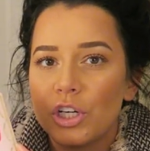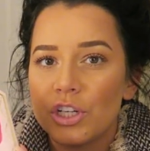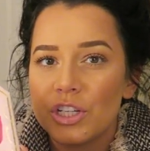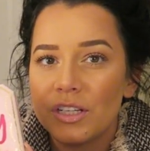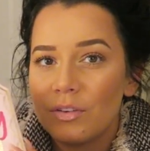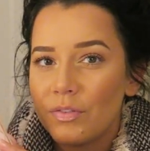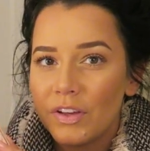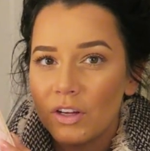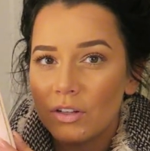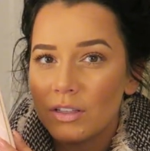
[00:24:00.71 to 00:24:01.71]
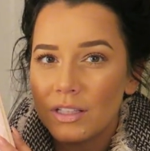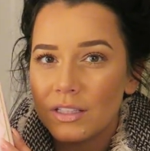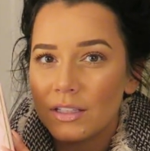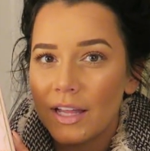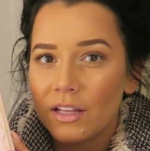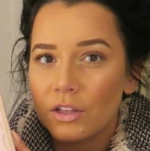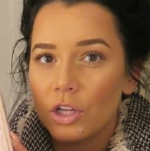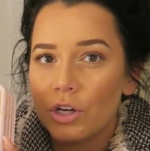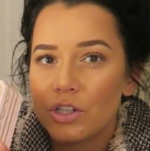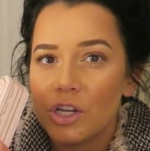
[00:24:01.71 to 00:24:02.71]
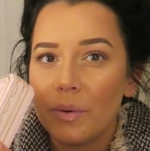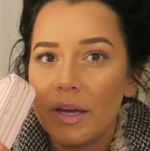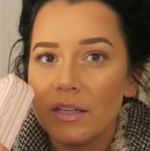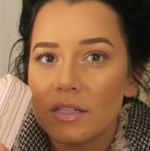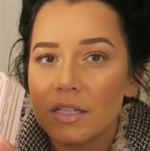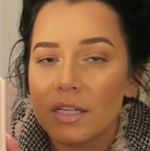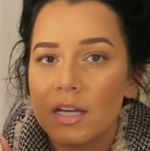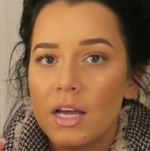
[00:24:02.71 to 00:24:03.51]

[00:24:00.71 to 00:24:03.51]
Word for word: cushioned feel, like look to it.